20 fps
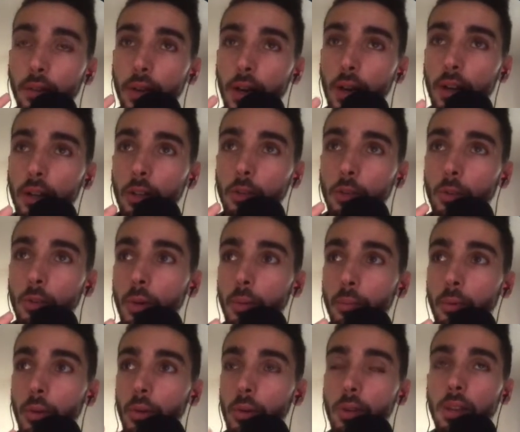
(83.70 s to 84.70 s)
two
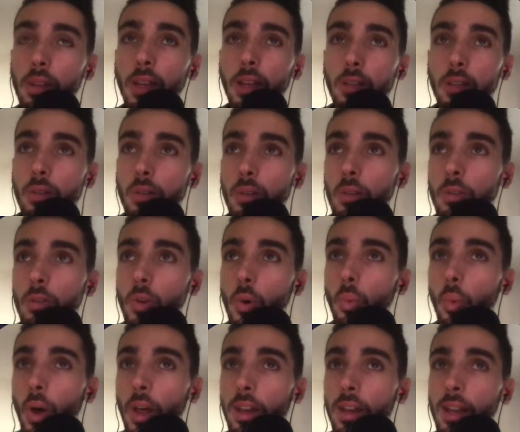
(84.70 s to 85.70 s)
important things. So
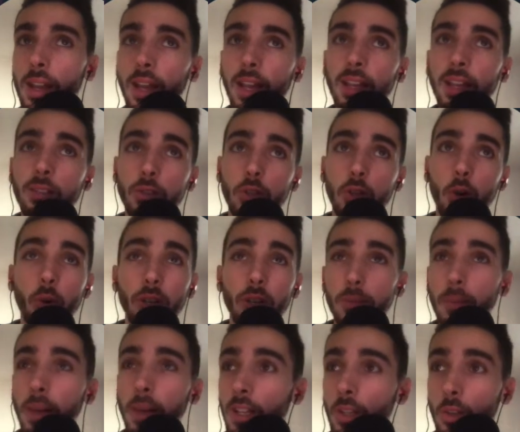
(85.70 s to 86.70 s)
one is show as many
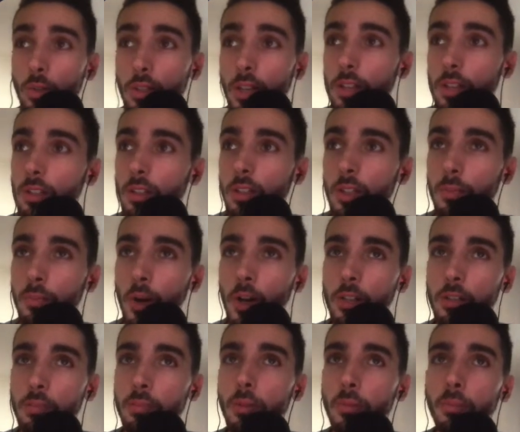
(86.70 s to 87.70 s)
use cases as possible,
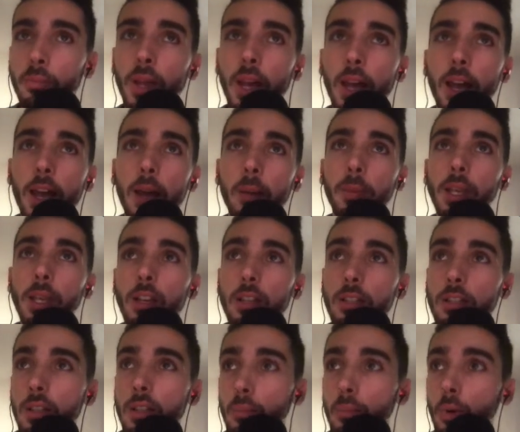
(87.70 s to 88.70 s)
because the
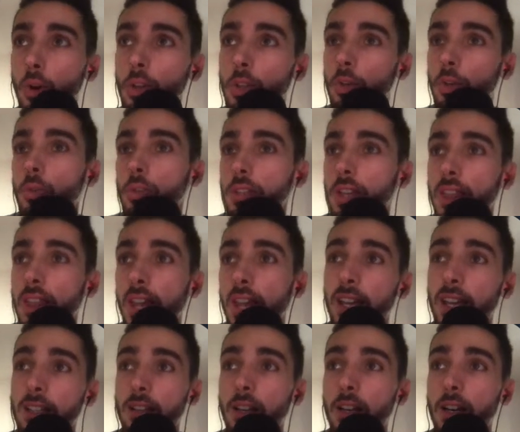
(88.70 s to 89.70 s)
more tools they think it's
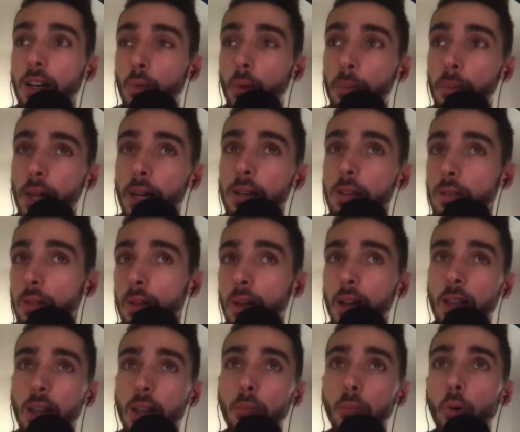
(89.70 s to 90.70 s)
going to replace, the
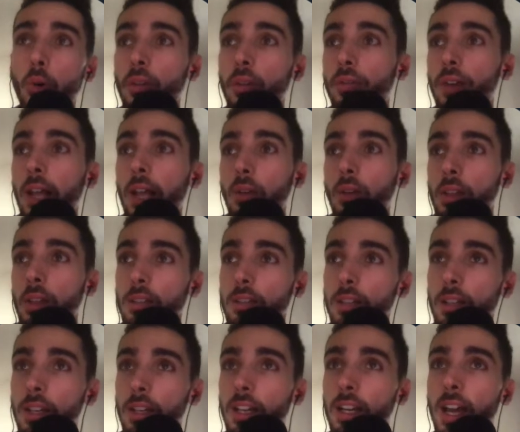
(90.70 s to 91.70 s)
more value they see in
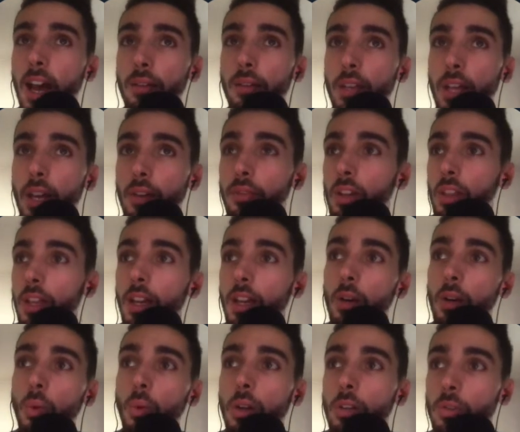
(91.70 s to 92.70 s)
having everything in one
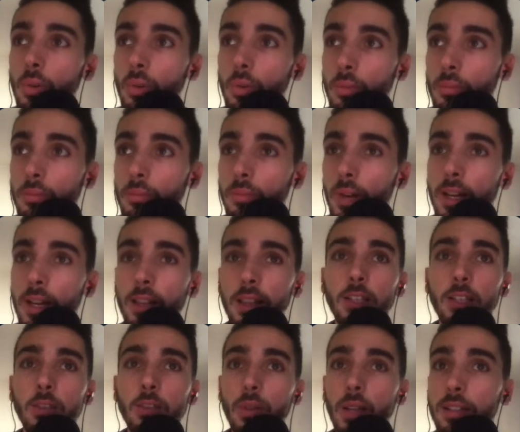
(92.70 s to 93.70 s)
tool, right?
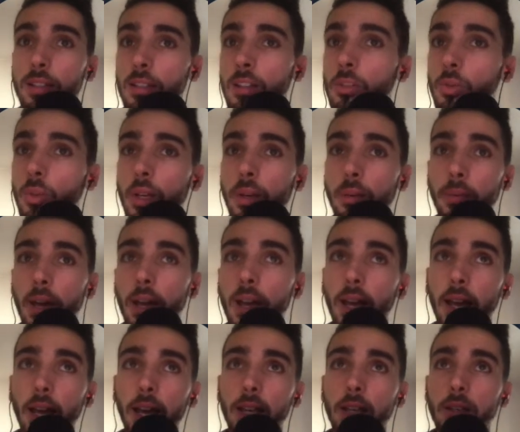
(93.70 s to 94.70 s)
That's the dream,
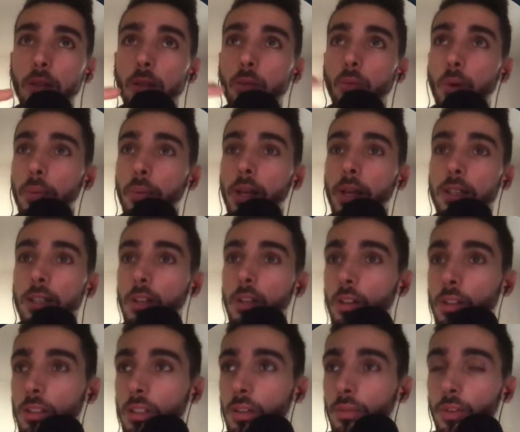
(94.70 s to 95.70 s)
is replacing all these
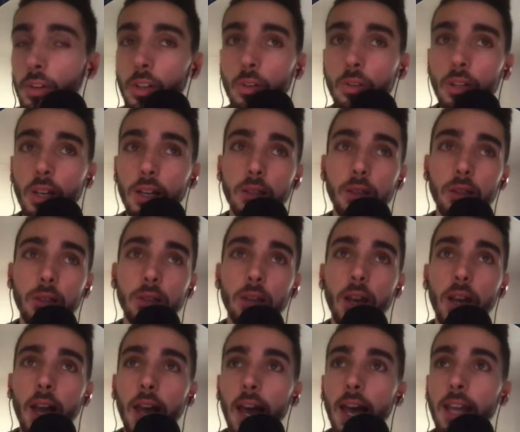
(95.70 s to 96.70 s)
different use cases.
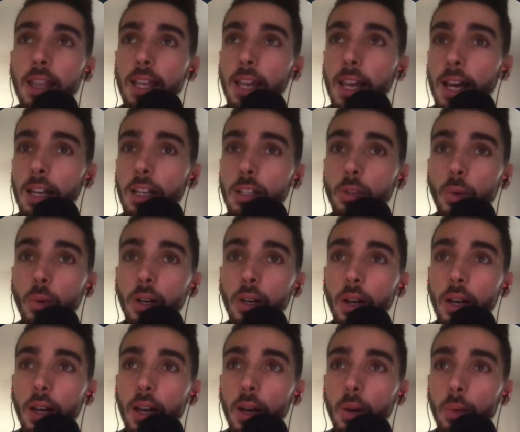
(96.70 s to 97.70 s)
And they kind of do it
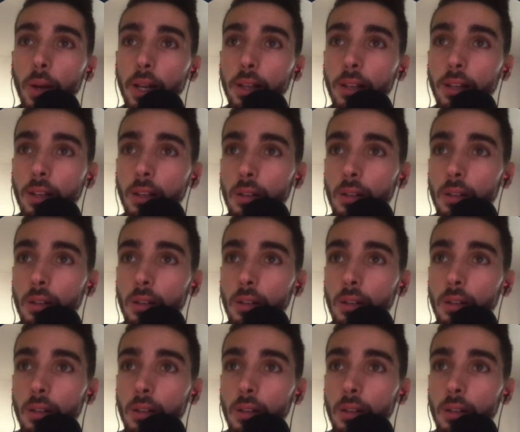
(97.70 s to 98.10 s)
right here.